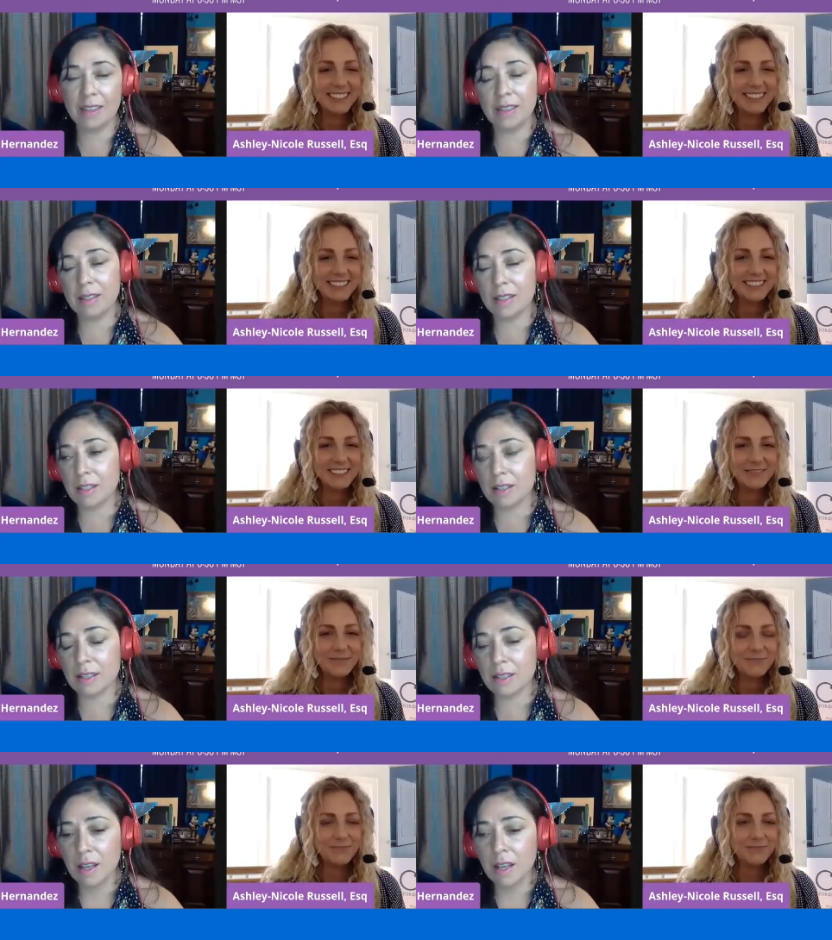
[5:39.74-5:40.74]
Speaker 1: that this
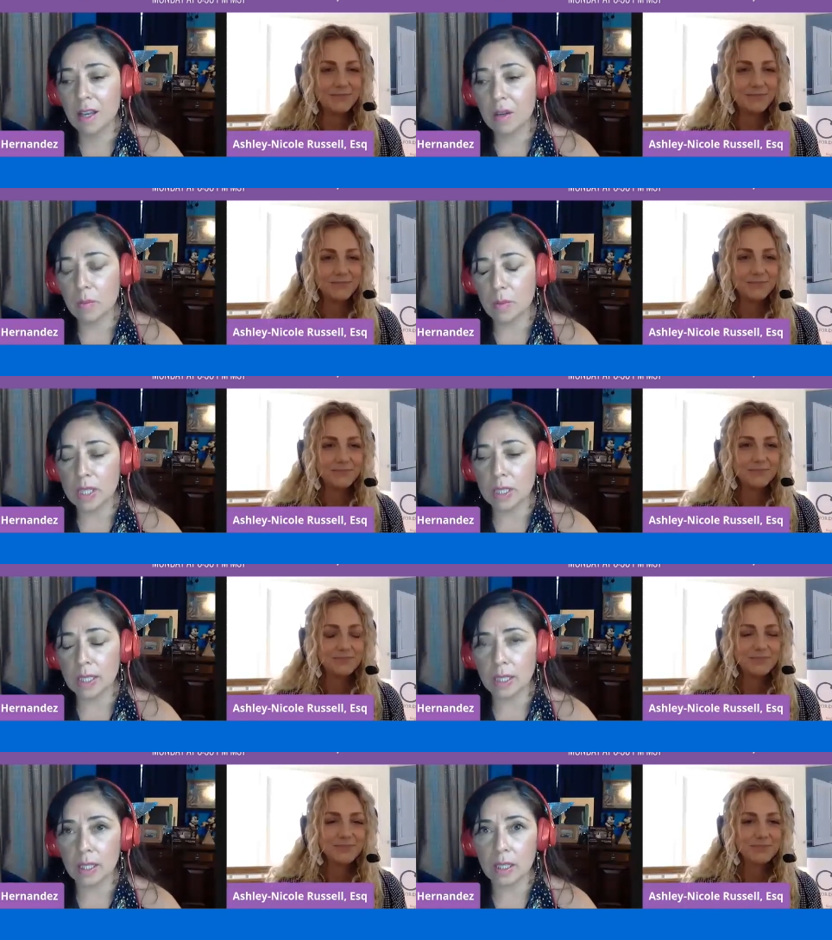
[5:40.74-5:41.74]
is
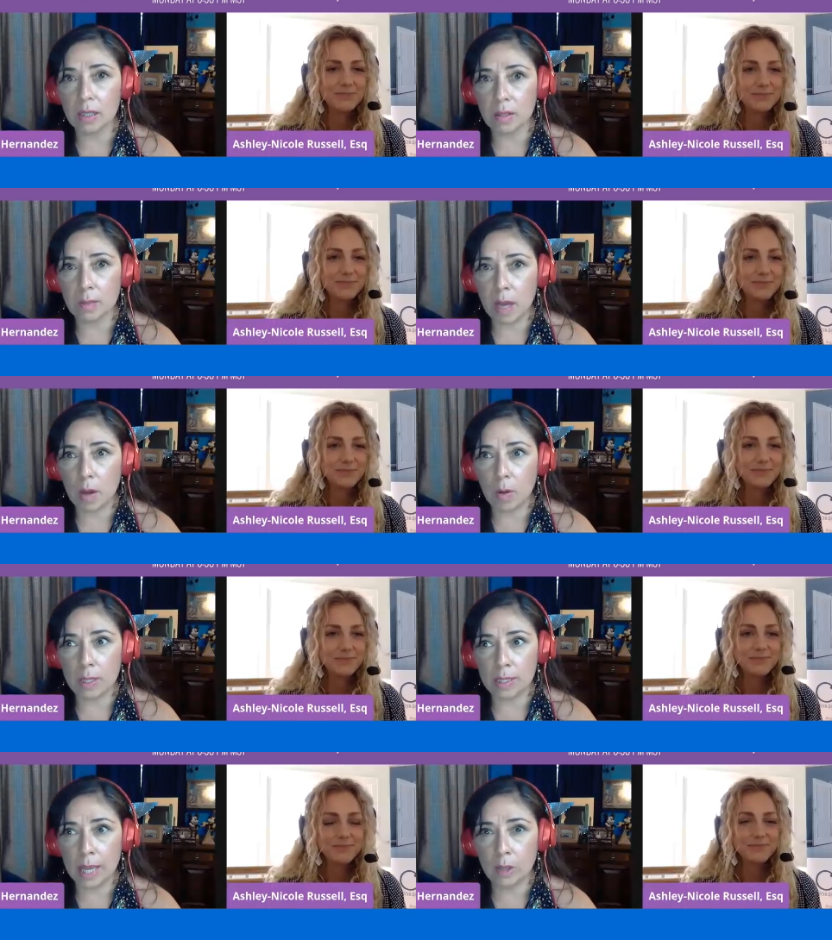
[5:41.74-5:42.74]
really, you know, it's about
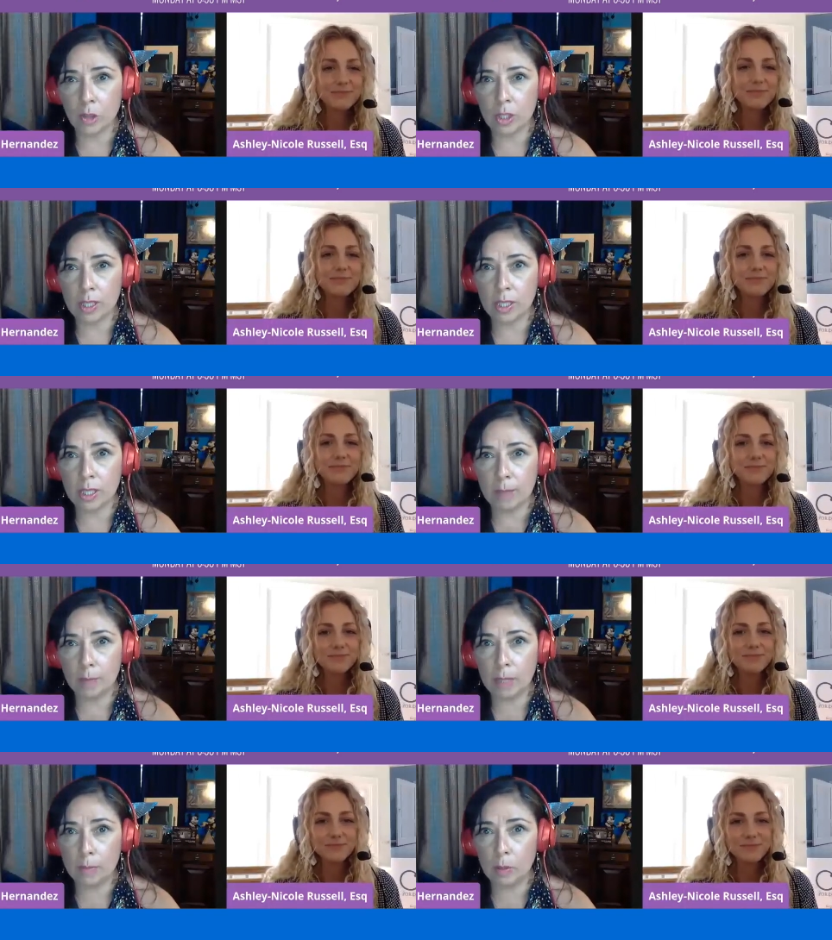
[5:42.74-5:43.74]
intention and
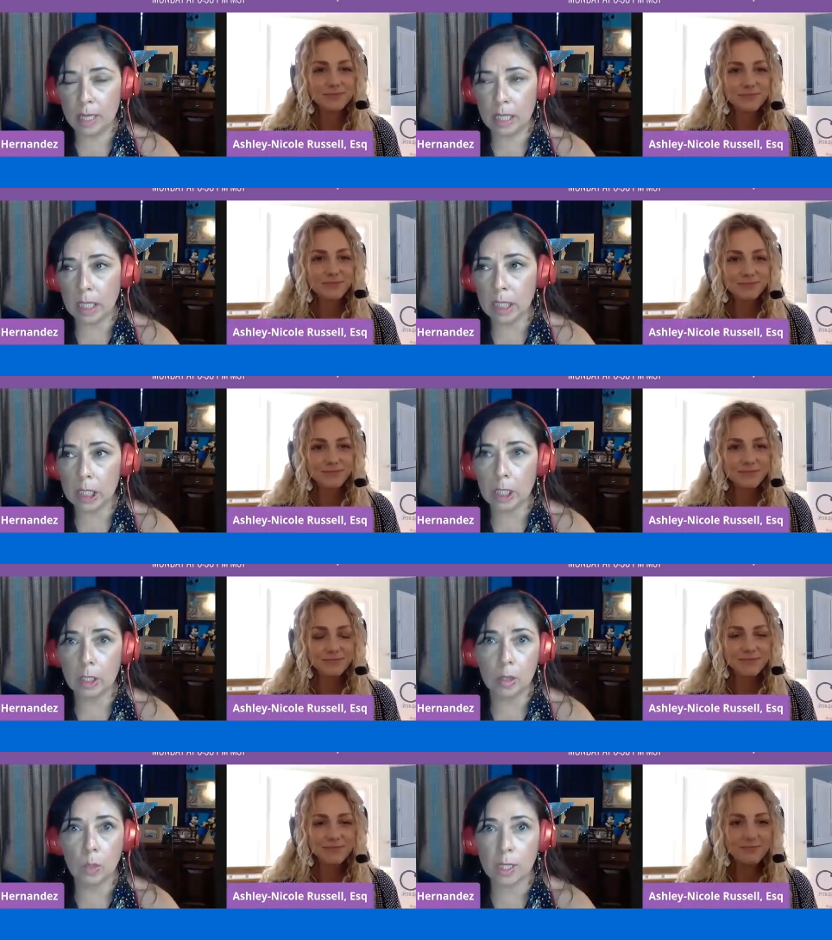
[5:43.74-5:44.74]
people getting clear
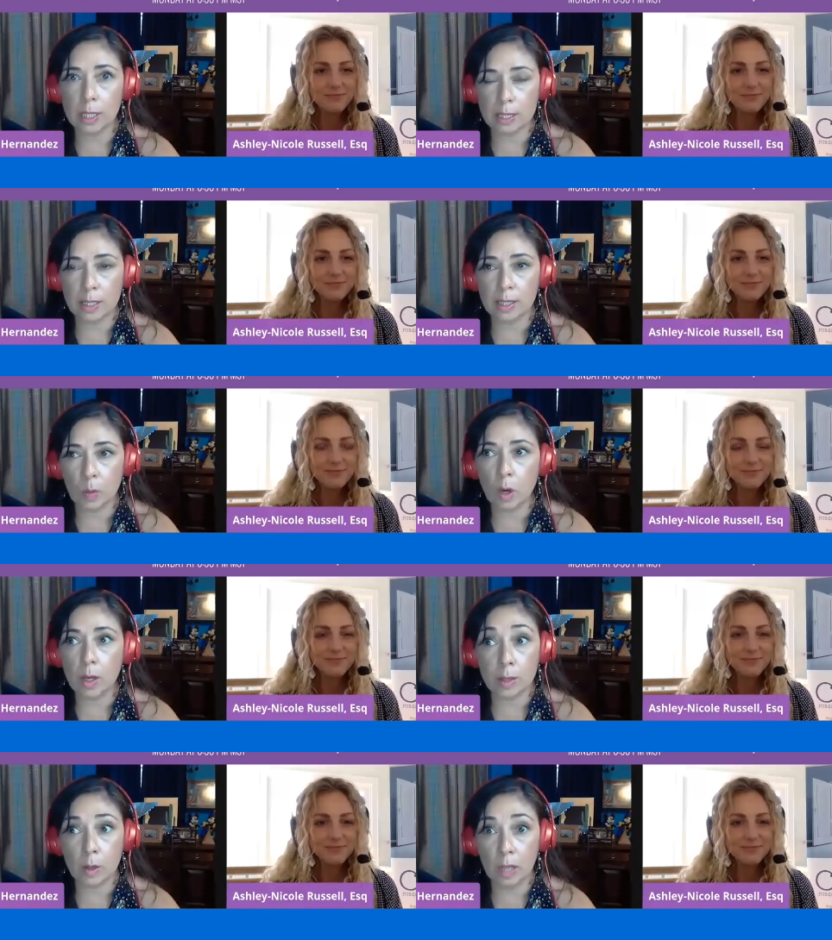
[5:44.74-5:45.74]
on what it is that they want
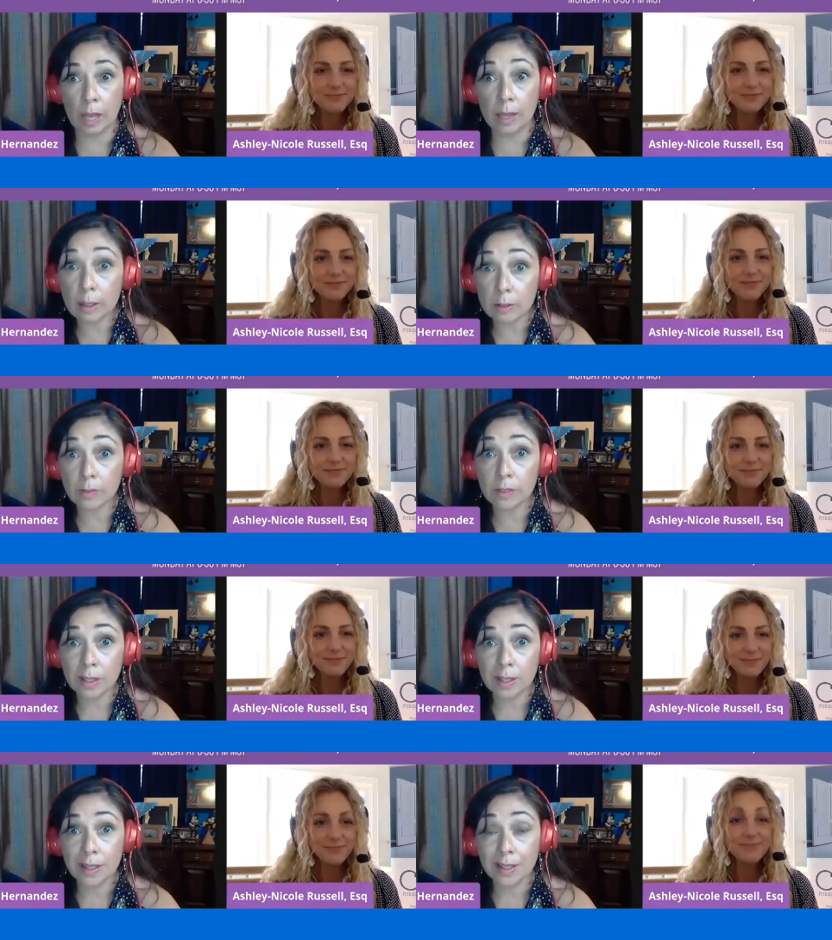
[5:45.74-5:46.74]
in their life
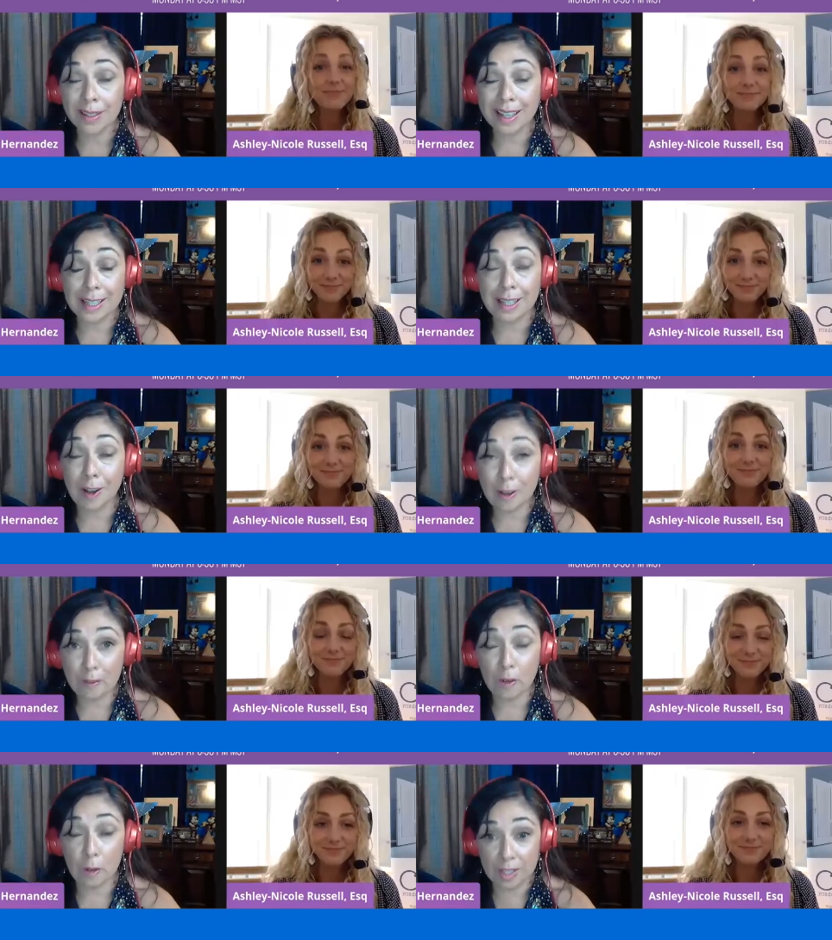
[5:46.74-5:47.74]
and not
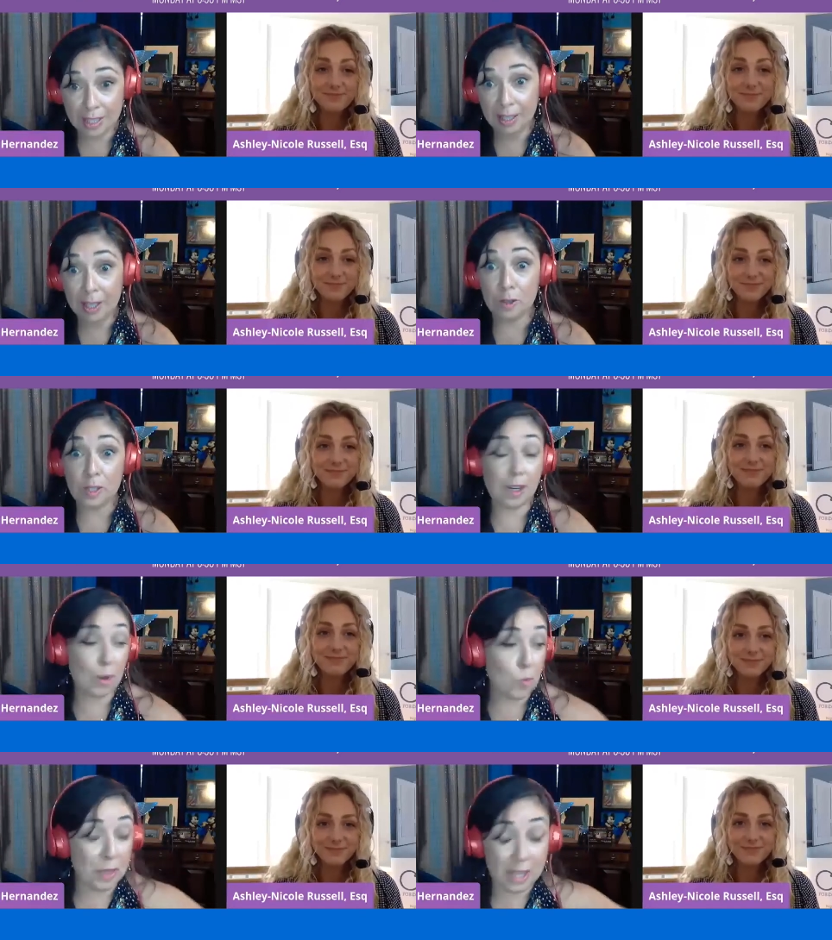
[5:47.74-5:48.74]
focusing, like you said,
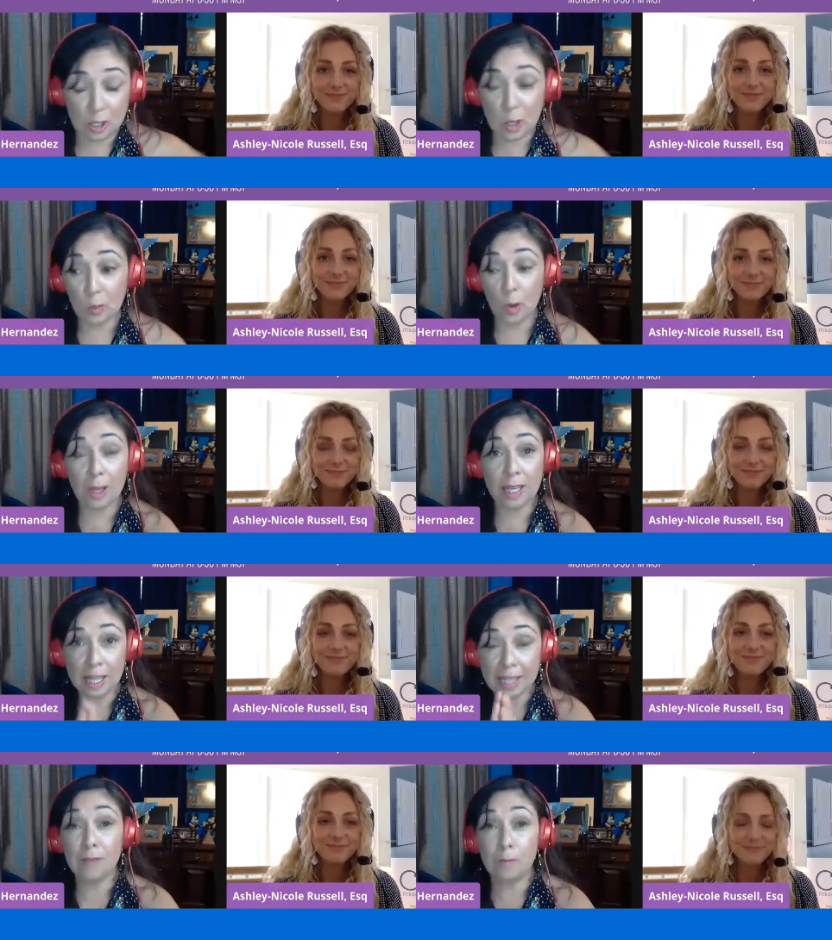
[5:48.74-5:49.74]
on what they don't want,
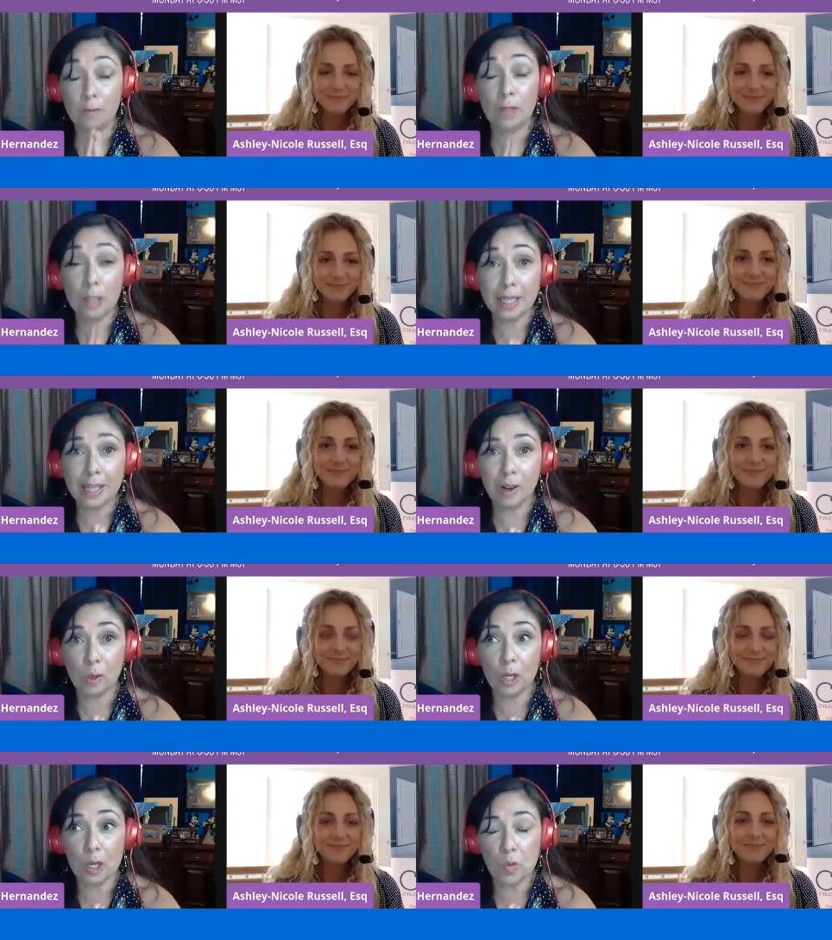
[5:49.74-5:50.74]
getting clear on what you